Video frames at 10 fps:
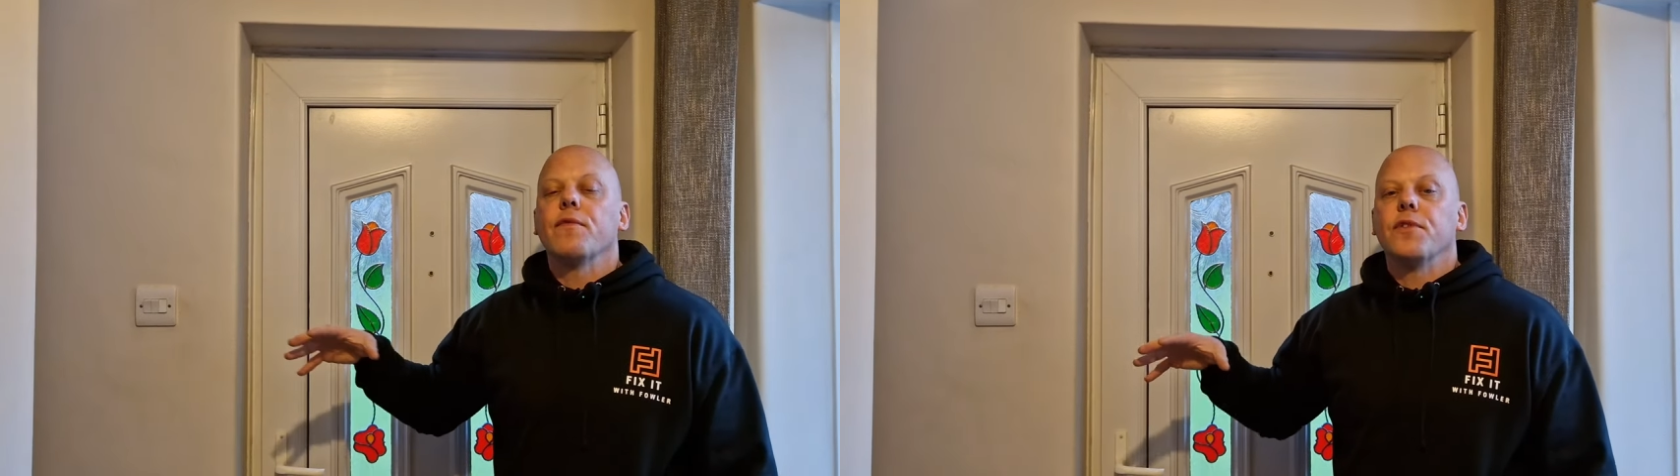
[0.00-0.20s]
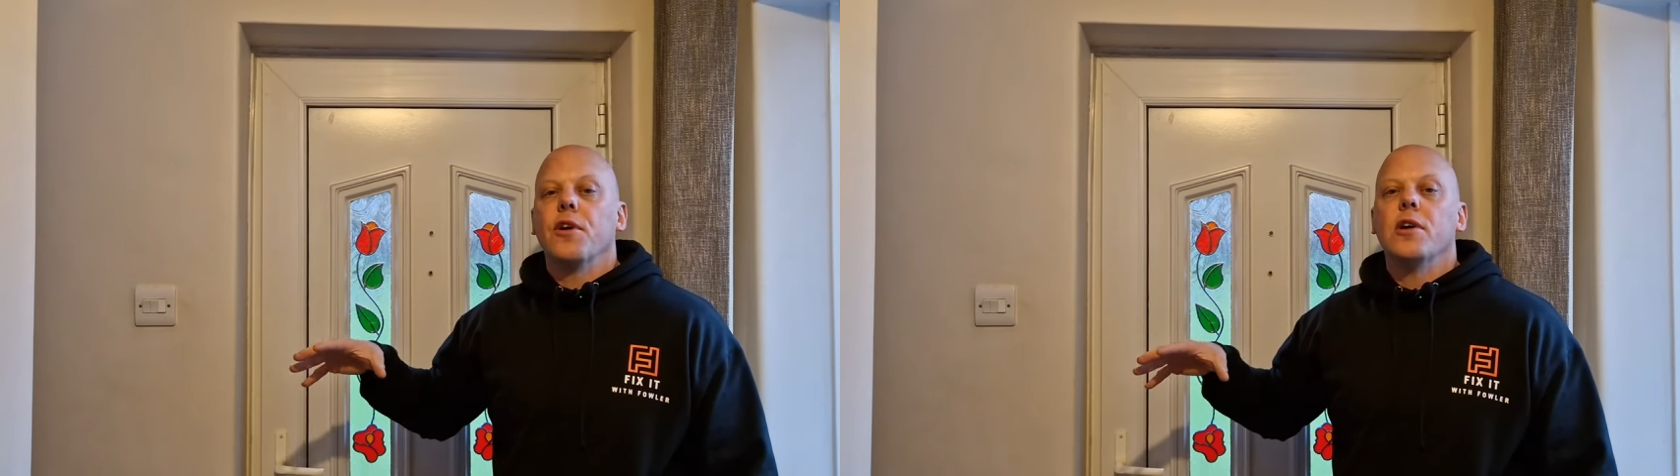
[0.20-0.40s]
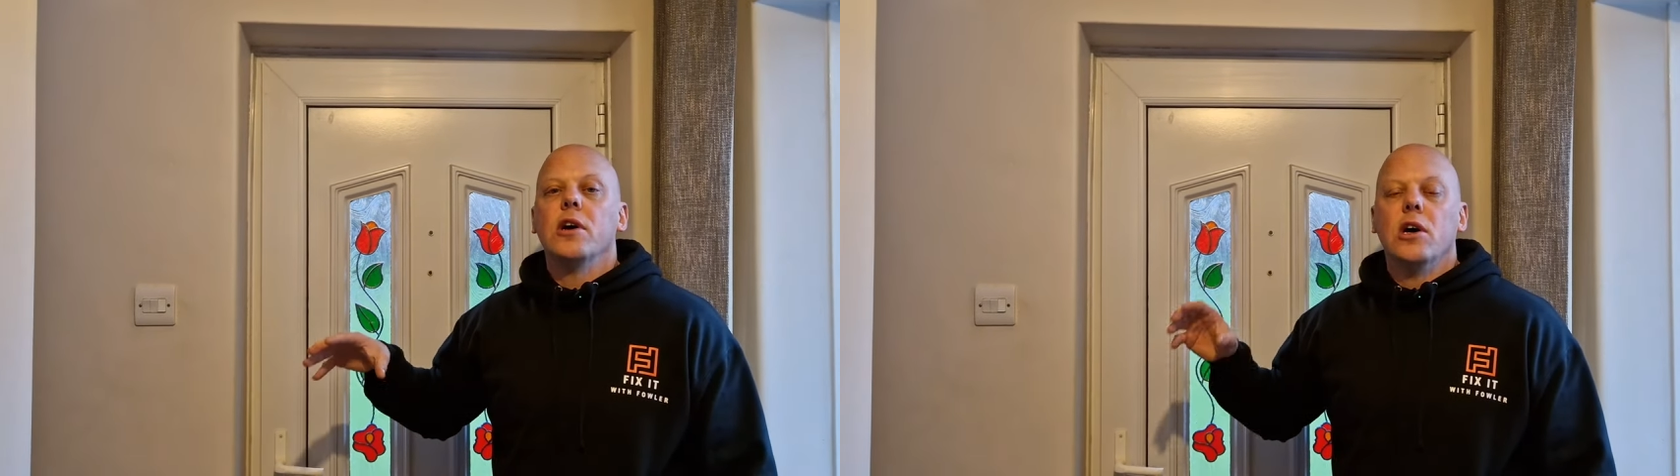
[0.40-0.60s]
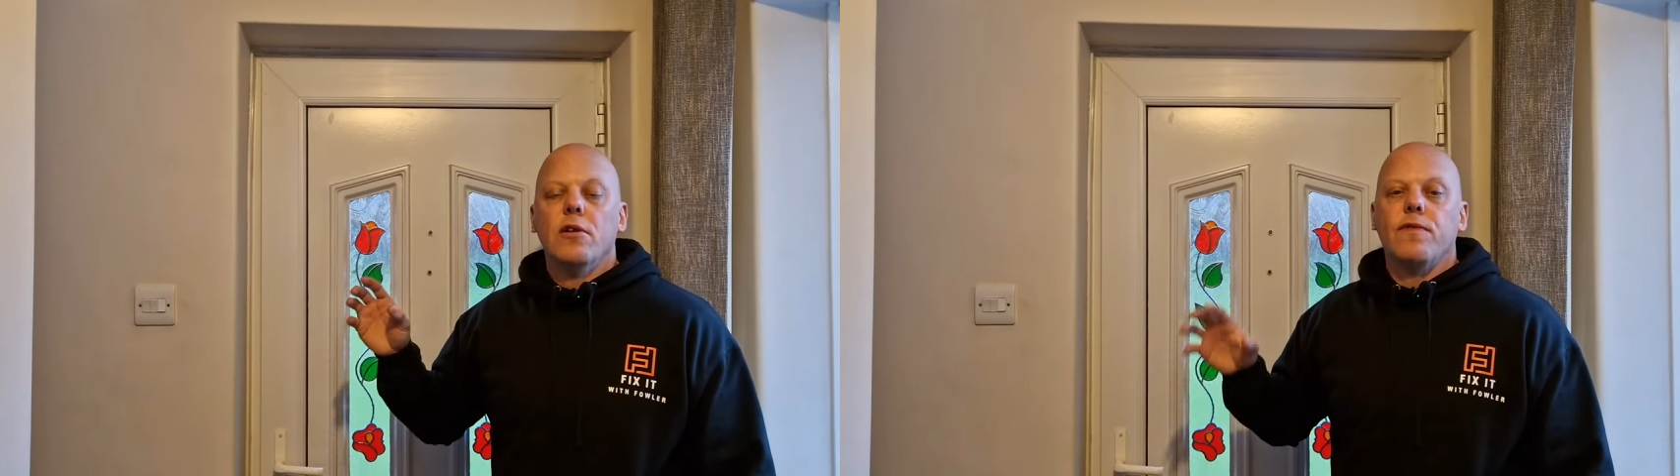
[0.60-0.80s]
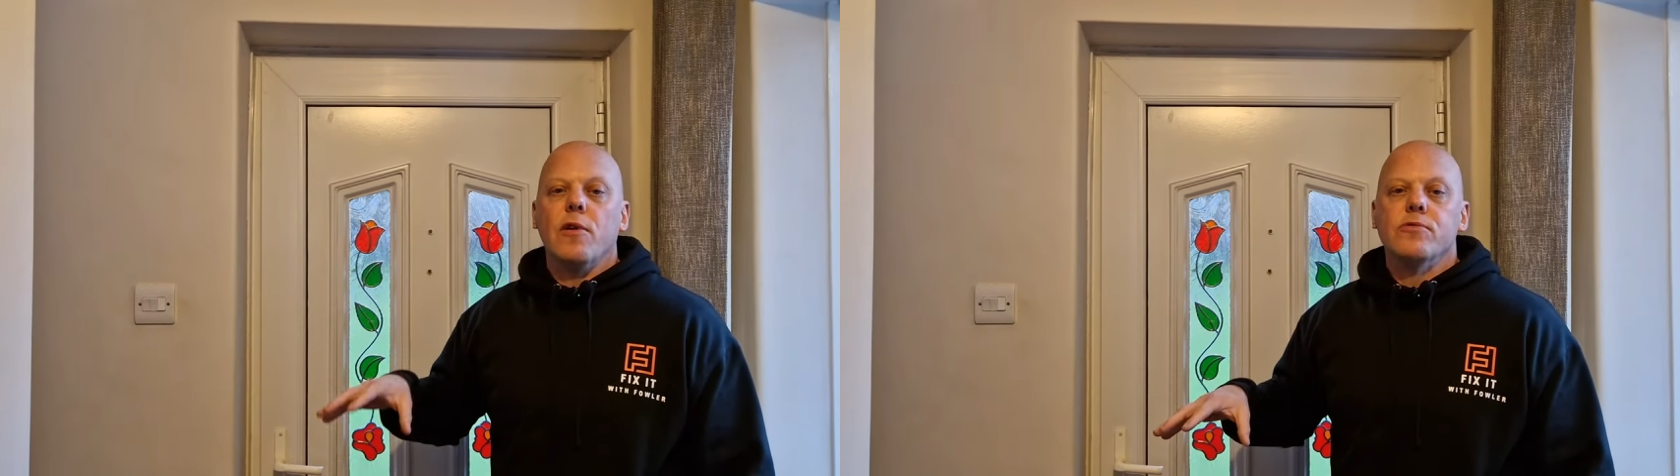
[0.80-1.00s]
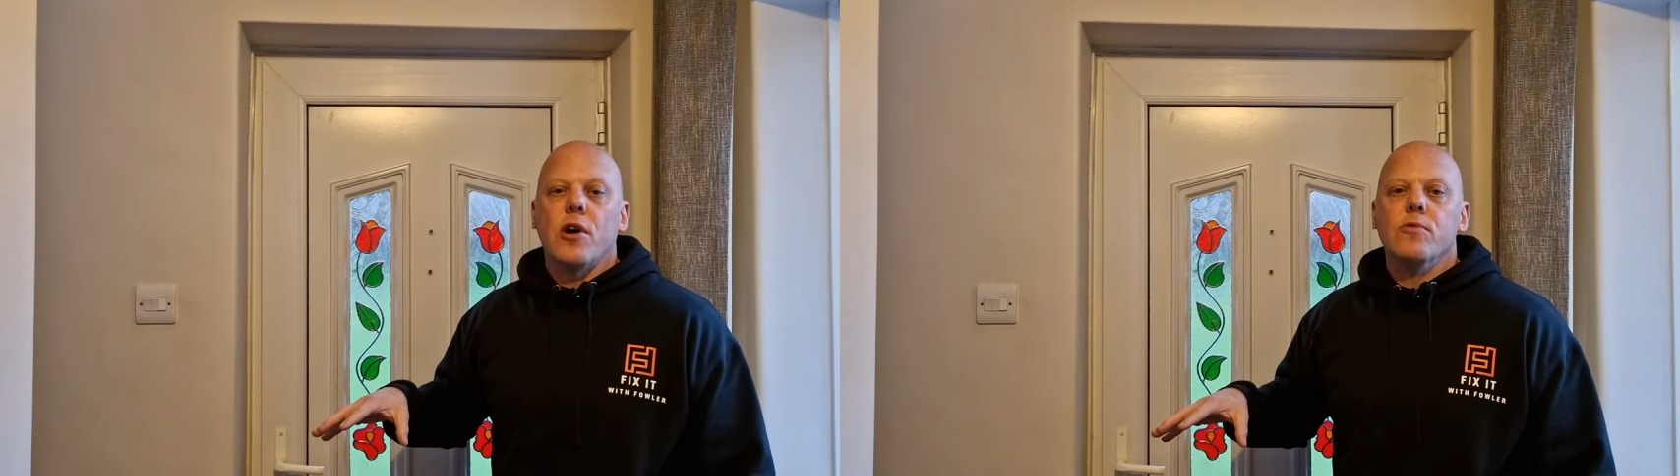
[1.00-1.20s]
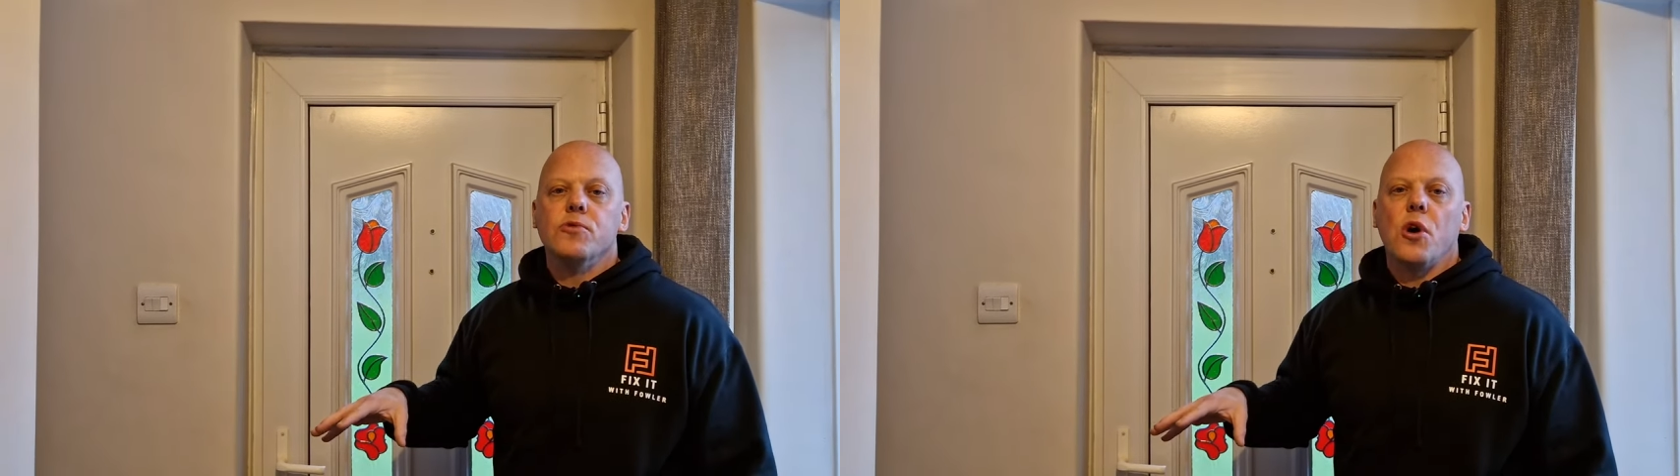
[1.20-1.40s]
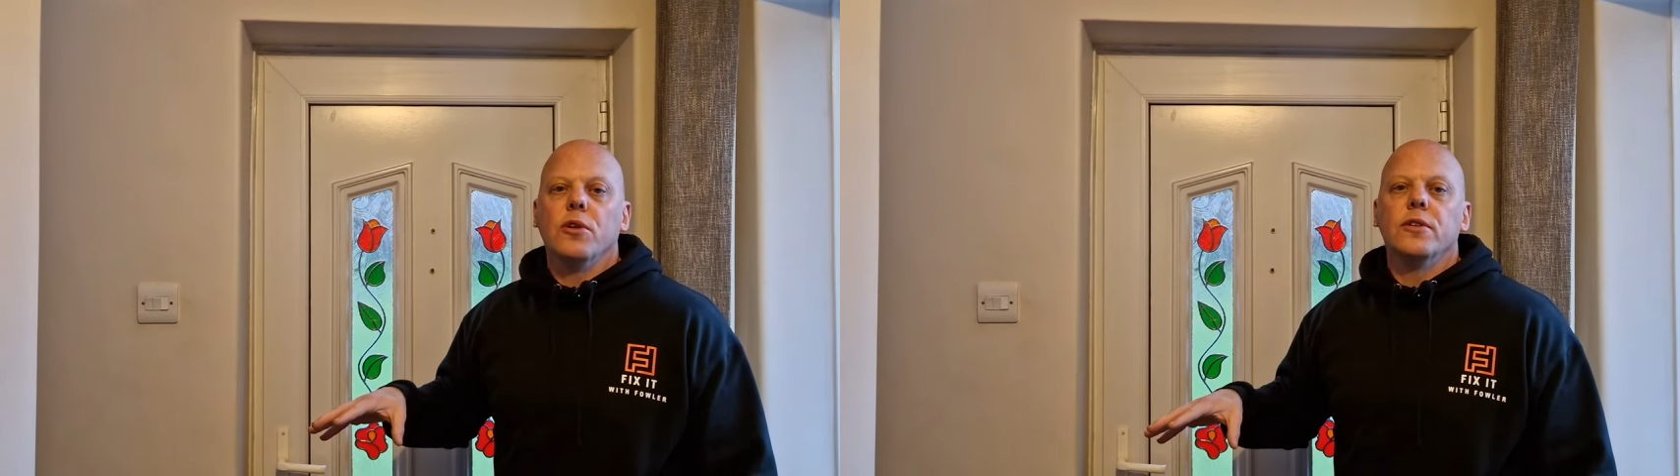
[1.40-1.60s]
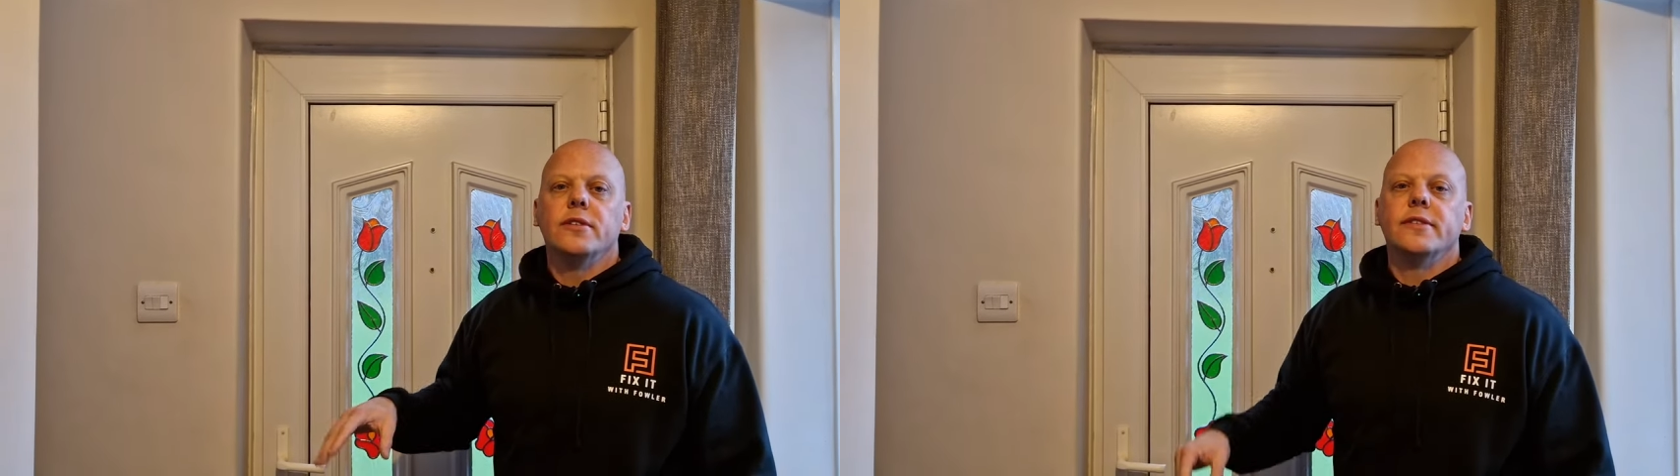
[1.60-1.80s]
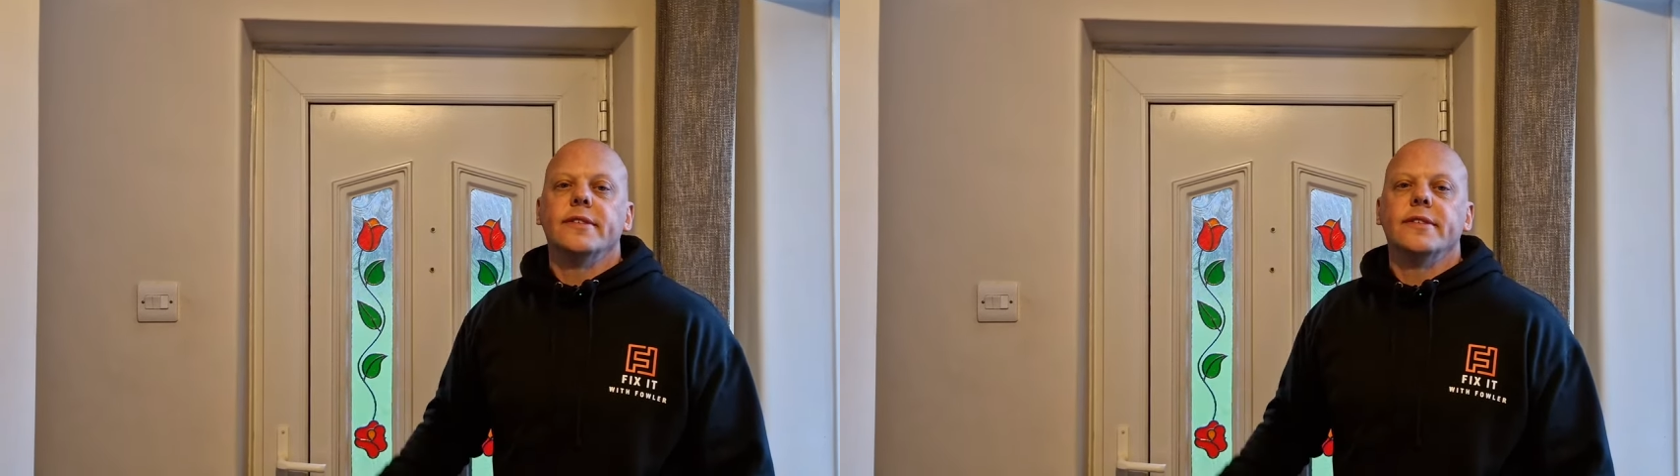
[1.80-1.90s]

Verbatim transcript: after photos on.